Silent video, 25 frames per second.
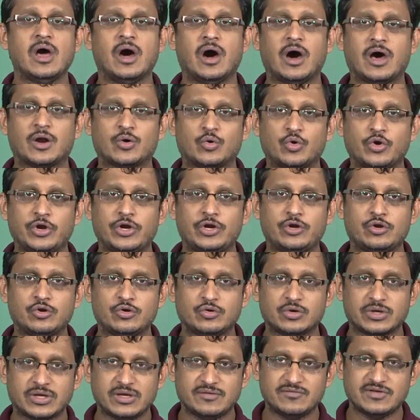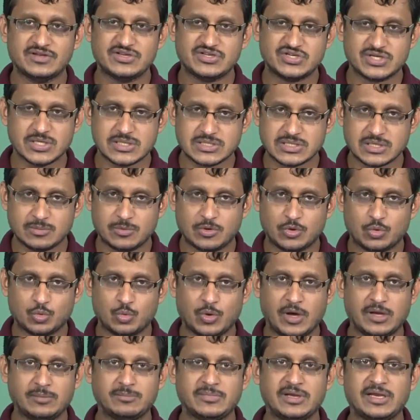are going to give in just about
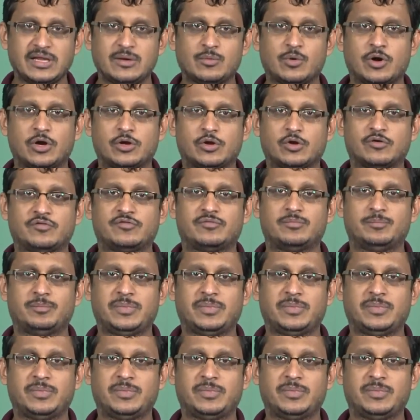1 milliwatt of